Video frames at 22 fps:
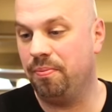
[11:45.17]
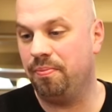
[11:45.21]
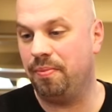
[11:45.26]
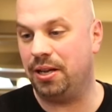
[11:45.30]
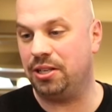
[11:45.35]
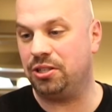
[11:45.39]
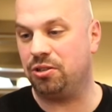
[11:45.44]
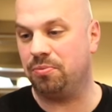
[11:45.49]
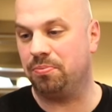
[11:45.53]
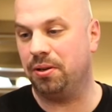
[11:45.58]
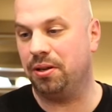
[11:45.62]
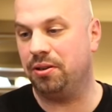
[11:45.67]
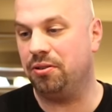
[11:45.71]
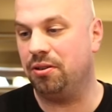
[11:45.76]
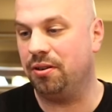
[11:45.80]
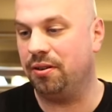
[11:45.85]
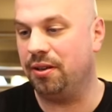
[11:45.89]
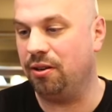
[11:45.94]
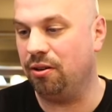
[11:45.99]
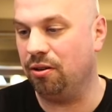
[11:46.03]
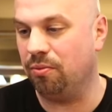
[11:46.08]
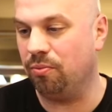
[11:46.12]
master blender
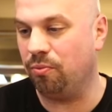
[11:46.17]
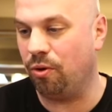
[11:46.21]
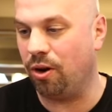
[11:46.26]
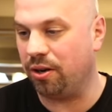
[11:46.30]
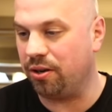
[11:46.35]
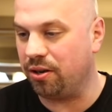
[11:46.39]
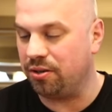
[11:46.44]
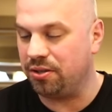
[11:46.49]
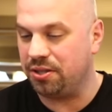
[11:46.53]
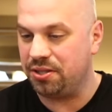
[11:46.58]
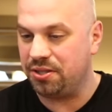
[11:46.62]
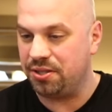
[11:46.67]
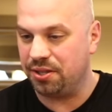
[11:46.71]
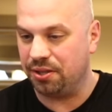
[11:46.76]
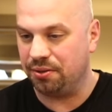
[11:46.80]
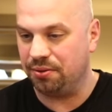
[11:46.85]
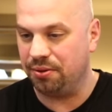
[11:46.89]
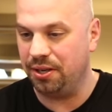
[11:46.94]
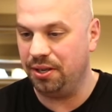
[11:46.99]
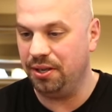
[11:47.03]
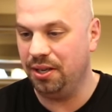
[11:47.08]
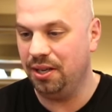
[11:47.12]
at Hiram Walker
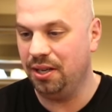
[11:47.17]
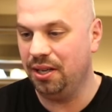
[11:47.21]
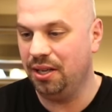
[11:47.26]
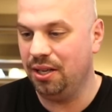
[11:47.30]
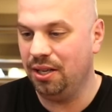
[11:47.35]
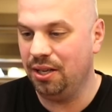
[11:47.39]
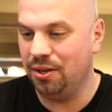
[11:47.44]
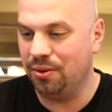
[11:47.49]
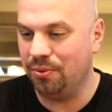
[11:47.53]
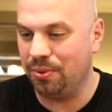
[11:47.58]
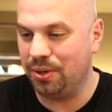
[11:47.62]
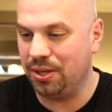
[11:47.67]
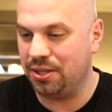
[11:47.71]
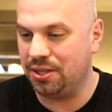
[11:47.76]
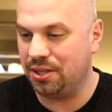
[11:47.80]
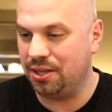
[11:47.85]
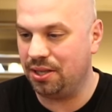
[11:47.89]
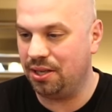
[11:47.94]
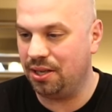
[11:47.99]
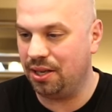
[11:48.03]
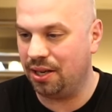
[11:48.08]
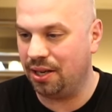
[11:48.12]
Distillery.
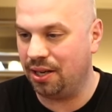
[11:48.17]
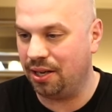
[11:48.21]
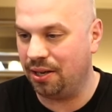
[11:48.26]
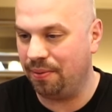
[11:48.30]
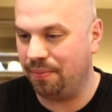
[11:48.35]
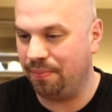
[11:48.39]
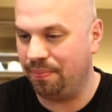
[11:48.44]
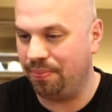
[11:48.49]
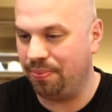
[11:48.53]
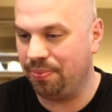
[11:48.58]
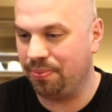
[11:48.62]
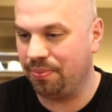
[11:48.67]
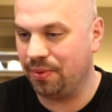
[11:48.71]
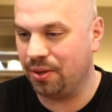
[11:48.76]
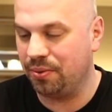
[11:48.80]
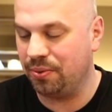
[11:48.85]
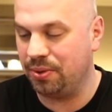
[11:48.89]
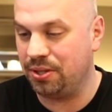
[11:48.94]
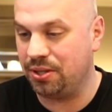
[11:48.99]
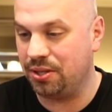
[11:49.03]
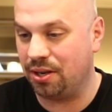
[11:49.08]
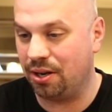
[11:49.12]

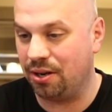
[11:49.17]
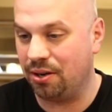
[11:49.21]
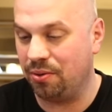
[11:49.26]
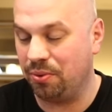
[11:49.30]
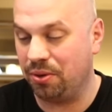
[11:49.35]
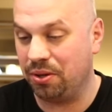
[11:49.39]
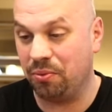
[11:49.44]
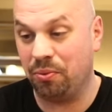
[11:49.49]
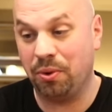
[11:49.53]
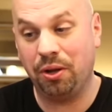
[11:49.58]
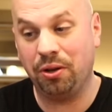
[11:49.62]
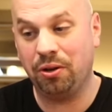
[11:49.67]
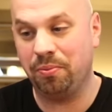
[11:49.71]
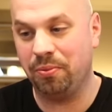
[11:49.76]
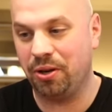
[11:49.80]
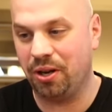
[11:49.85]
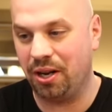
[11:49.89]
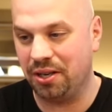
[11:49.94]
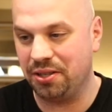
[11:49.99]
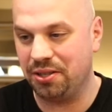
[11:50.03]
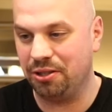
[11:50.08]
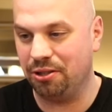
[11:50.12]
We started with a welcome
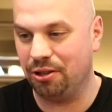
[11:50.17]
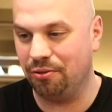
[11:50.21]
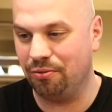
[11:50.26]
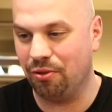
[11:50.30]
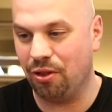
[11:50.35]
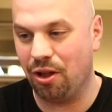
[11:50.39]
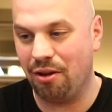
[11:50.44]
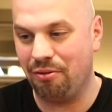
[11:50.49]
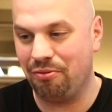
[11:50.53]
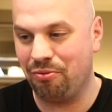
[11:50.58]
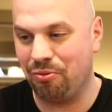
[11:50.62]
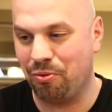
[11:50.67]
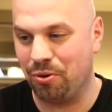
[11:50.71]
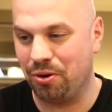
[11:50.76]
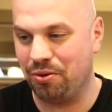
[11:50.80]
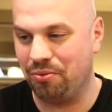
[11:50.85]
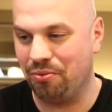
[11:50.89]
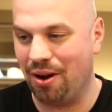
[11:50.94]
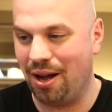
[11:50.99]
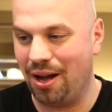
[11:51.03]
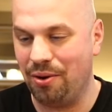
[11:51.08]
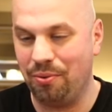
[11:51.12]
cocktail of Lot 40
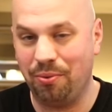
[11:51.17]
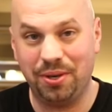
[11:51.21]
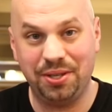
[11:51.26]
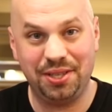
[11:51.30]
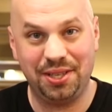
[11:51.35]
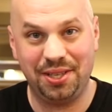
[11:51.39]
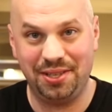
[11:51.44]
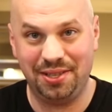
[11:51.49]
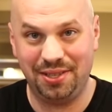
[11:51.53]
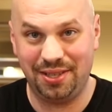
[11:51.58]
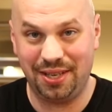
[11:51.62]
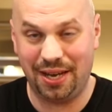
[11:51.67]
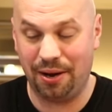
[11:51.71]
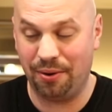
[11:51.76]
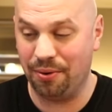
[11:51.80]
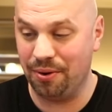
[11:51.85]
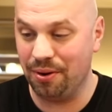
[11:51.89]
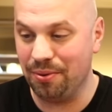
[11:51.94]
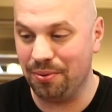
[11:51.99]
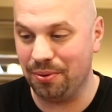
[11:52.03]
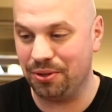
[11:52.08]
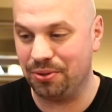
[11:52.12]
Rye Whiskey
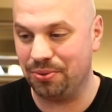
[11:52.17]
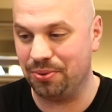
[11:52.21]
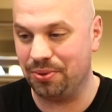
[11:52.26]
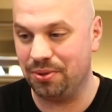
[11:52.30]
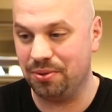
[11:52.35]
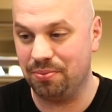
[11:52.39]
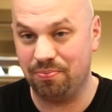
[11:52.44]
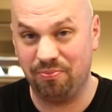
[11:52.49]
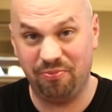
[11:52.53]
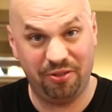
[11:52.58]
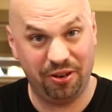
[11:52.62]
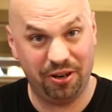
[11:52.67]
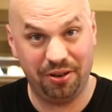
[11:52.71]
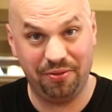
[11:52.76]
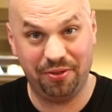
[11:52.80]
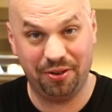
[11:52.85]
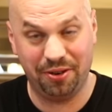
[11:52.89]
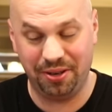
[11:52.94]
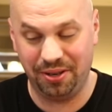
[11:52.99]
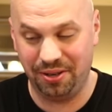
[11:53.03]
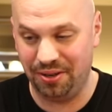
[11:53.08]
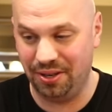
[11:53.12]
Sour, which was very,
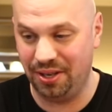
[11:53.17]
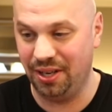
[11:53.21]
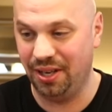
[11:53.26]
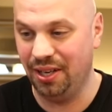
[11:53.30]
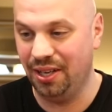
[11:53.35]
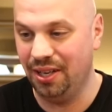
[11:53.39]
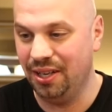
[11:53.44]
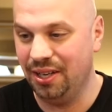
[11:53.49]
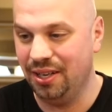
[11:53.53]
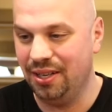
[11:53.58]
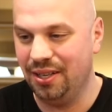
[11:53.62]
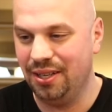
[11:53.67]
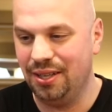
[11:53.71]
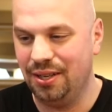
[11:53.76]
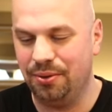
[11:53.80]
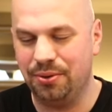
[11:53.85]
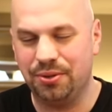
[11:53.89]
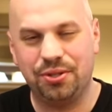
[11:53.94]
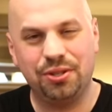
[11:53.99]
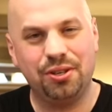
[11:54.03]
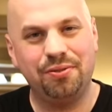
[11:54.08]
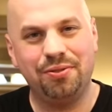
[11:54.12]
very good. It
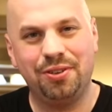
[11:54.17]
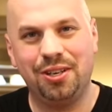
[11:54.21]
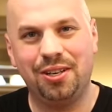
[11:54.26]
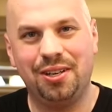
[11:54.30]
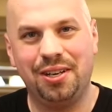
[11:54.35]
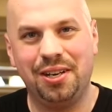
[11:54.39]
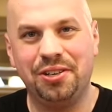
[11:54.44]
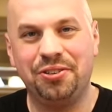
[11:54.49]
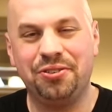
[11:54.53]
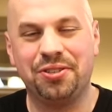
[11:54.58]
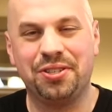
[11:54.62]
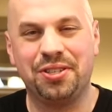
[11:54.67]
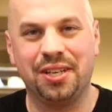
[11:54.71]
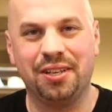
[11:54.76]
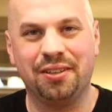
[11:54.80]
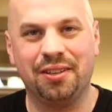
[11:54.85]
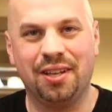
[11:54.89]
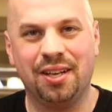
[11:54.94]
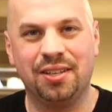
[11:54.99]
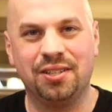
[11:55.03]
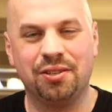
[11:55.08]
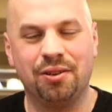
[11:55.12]
was served in an interesting
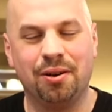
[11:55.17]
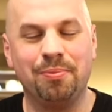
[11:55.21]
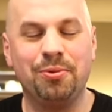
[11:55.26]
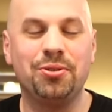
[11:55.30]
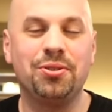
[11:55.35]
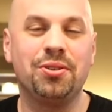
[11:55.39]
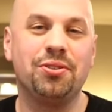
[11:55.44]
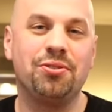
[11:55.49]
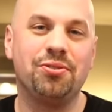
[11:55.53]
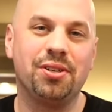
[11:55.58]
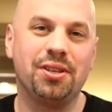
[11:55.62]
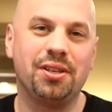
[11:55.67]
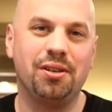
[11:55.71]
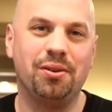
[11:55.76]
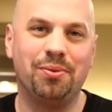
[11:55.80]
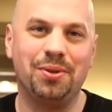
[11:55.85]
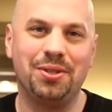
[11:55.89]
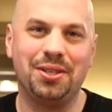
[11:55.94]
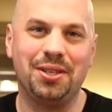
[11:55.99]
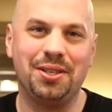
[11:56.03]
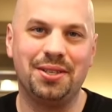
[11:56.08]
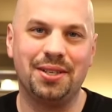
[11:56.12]
glass, so I'm used to drinking a
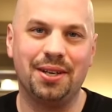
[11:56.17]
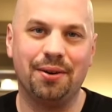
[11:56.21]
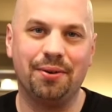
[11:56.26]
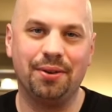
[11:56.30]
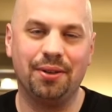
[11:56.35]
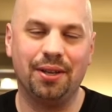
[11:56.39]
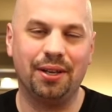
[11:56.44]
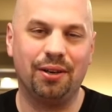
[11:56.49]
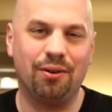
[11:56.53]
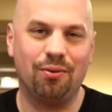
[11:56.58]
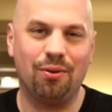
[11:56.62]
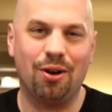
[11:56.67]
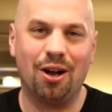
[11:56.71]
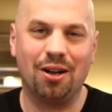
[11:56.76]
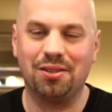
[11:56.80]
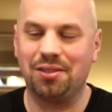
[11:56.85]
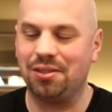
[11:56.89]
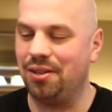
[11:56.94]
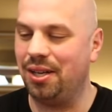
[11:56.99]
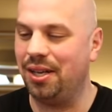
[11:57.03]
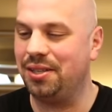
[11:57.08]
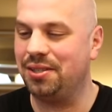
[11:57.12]
whiskey sour in like a
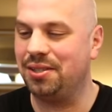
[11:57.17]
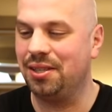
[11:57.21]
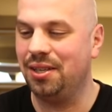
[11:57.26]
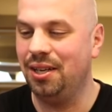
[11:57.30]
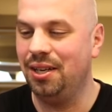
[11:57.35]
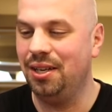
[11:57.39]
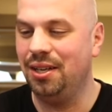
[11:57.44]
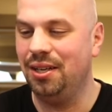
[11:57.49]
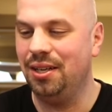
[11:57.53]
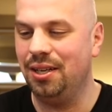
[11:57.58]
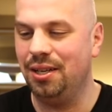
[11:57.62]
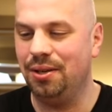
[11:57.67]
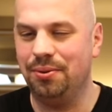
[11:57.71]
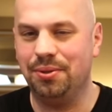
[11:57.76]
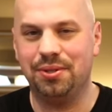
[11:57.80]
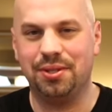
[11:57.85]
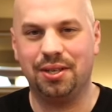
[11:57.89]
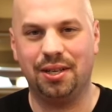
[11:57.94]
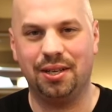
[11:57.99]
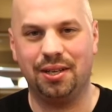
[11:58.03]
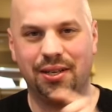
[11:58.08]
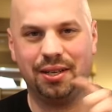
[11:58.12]
rocks glass. It was
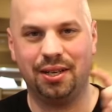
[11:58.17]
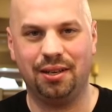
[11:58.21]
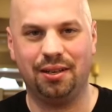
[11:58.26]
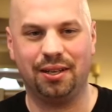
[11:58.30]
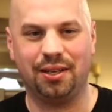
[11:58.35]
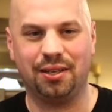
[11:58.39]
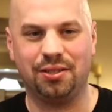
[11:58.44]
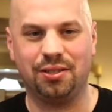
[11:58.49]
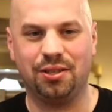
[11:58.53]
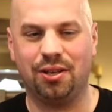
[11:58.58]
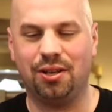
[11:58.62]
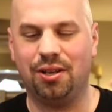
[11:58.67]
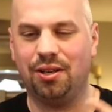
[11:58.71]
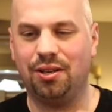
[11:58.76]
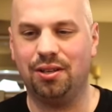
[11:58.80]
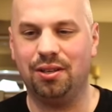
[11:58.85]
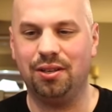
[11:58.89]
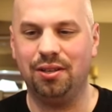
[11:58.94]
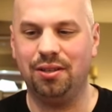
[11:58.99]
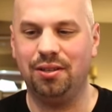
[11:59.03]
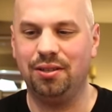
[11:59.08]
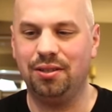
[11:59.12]
kind of like a
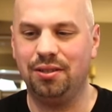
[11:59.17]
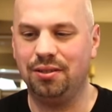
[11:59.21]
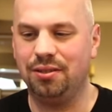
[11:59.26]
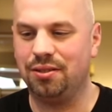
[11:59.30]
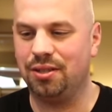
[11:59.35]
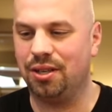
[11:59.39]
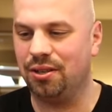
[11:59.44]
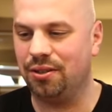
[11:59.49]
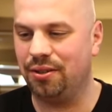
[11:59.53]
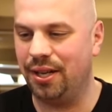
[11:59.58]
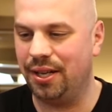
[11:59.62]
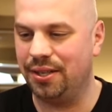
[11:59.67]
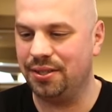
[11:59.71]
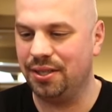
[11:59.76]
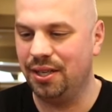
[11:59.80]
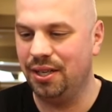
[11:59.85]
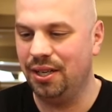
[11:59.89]
tall glass.